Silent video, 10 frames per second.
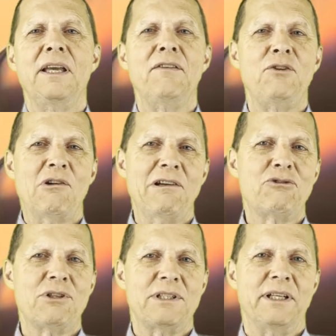If you're
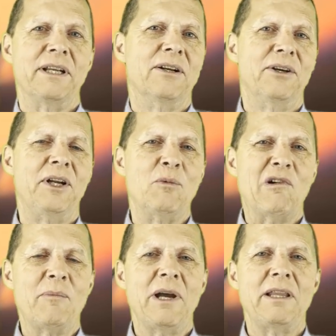interested in learning
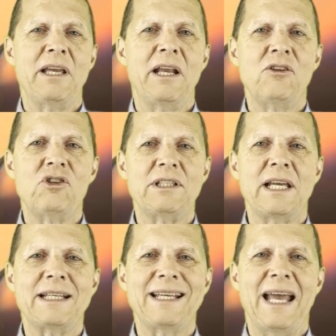more about the energy
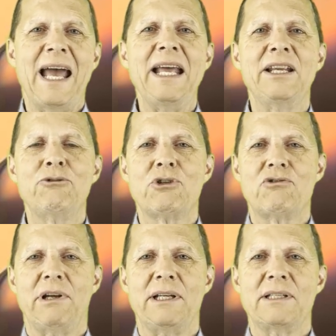sector and
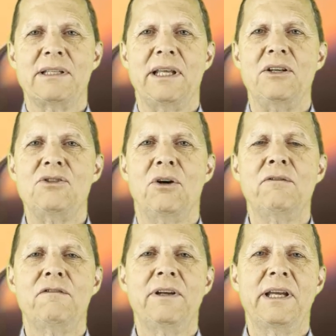interest rates, then
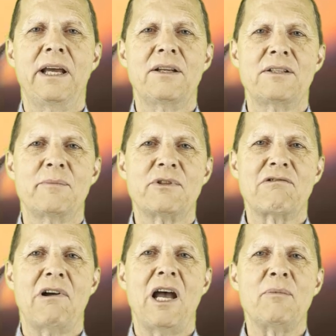don't forget to
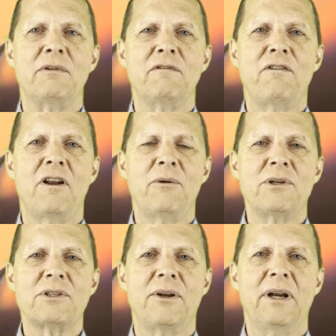subscribe and follow
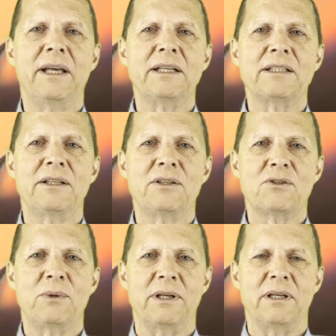us on LinkedIn and
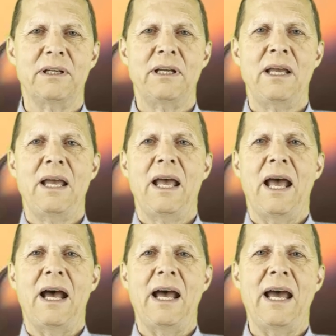Twitter.
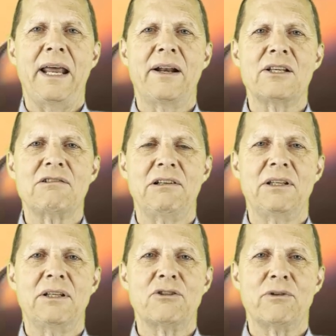Our handles are in
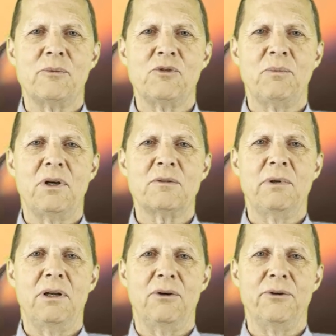the description box
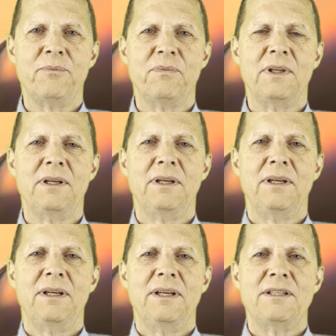below.
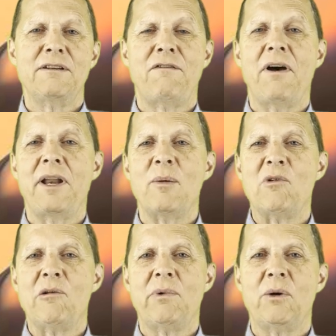To find out
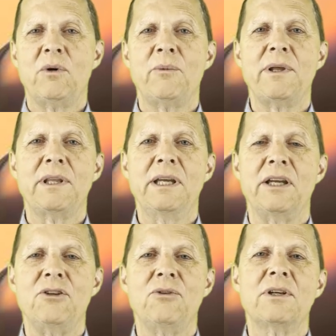more about what we're
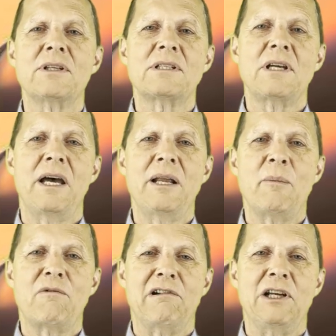thinking, you can sign
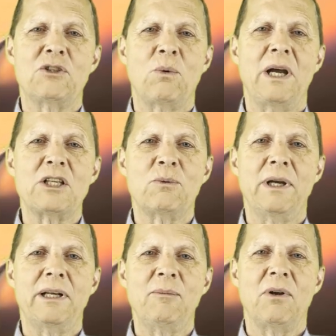up for our
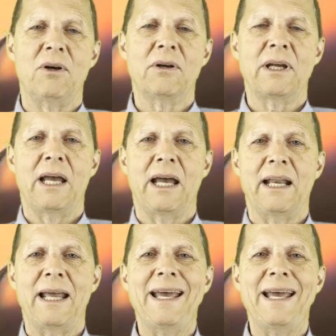twice-weekly blog at